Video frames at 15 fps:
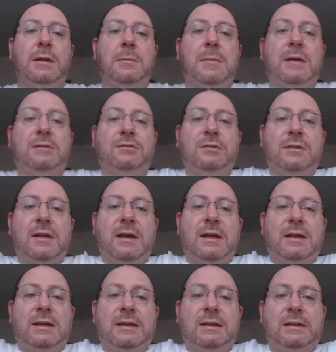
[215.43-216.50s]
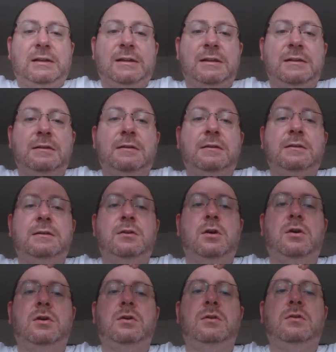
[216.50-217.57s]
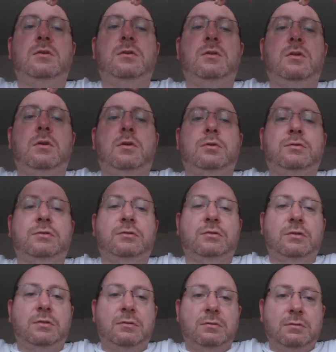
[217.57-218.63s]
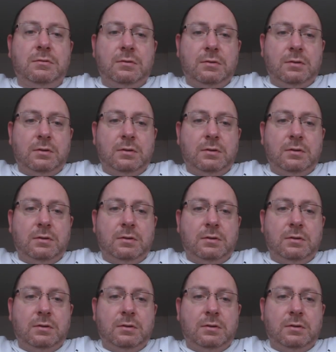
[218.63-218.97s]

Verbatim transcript: And I imagine that healing oxygen